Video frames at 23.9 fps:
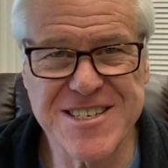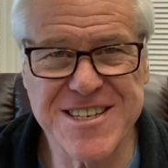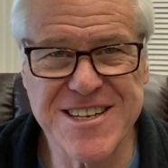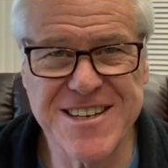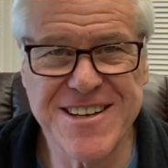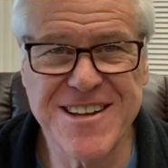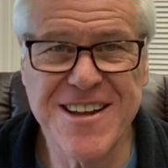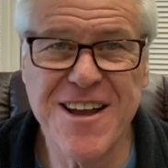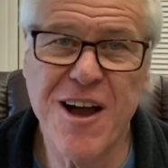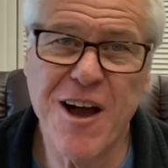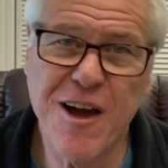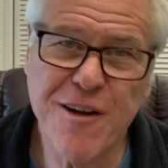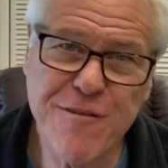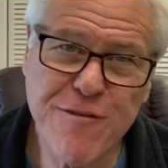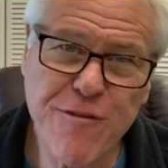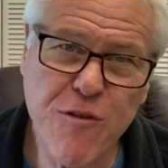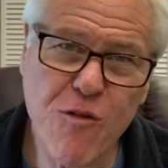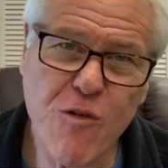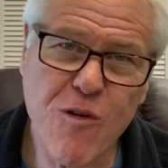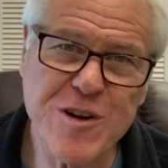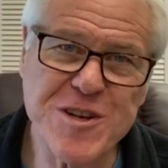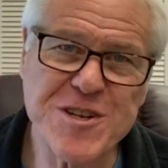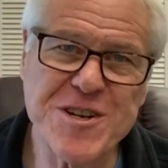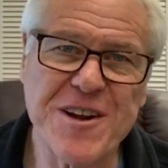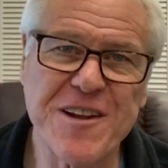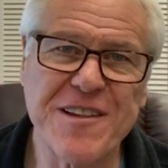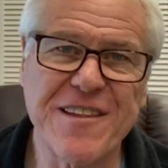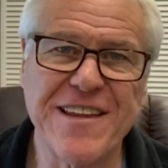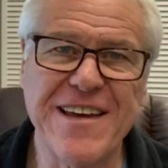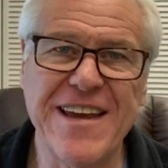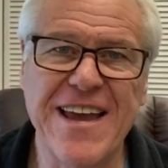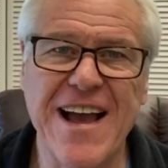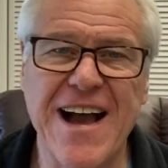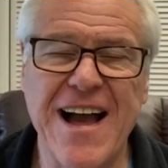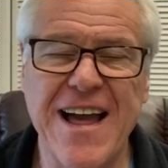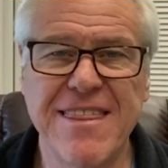And
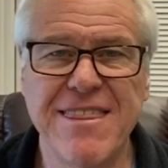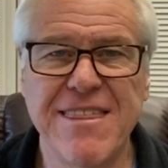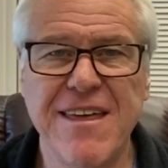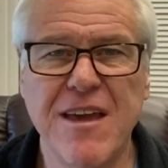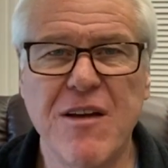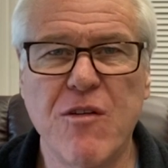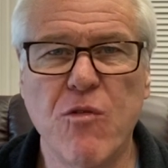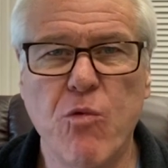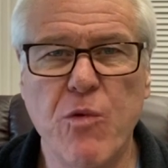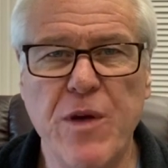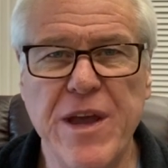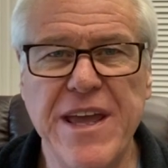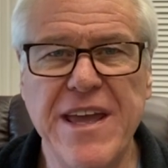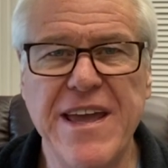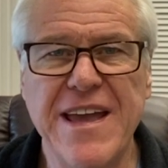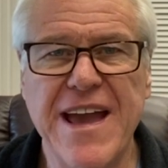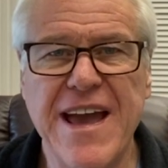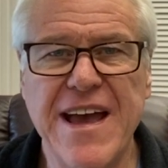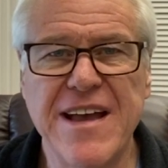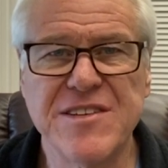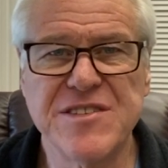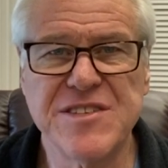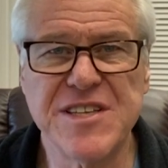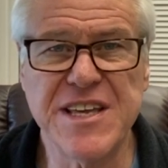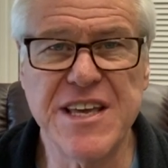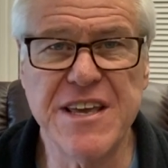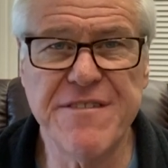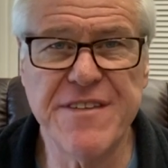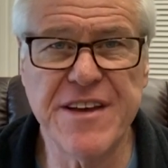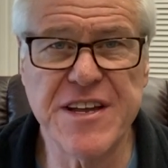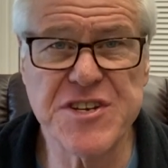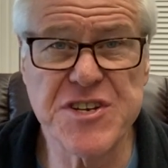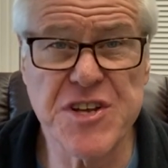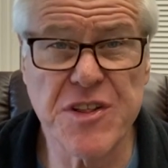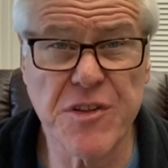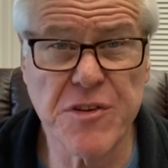unfortunately, I think we as the
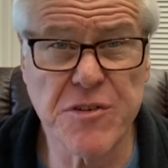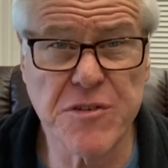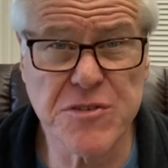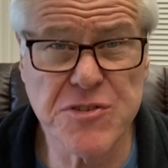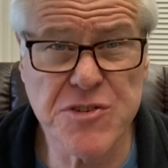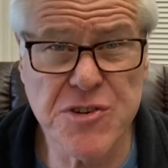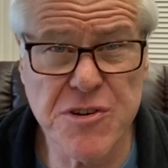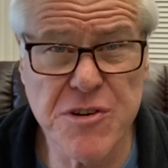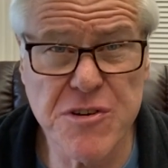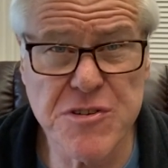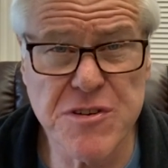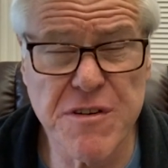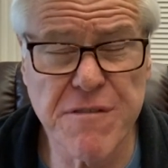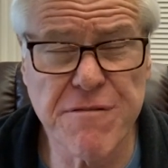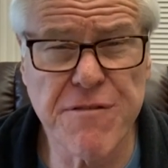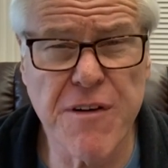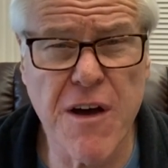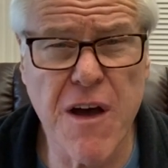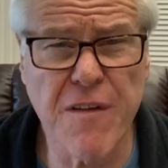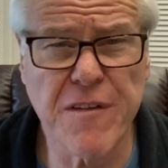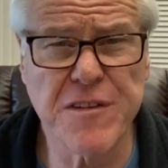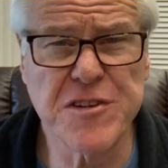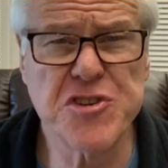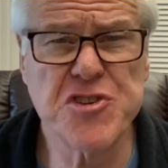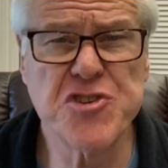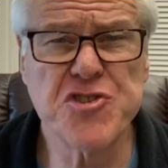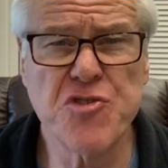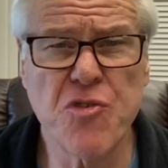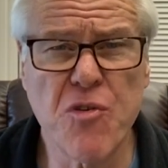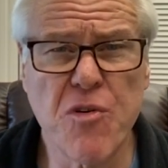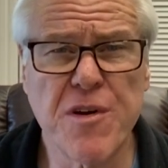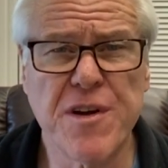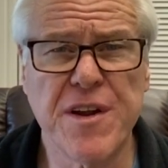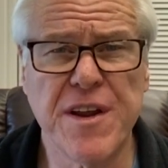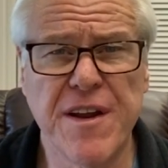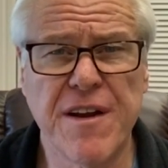evangelical church have fallen
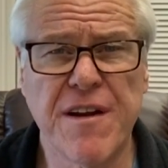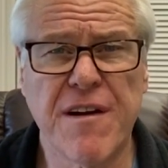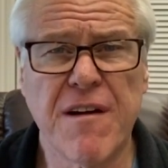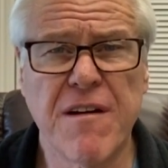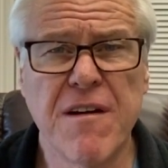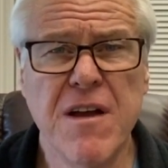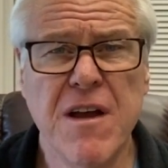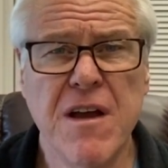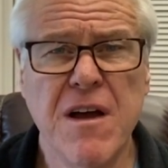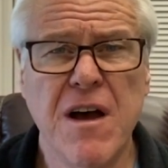short here.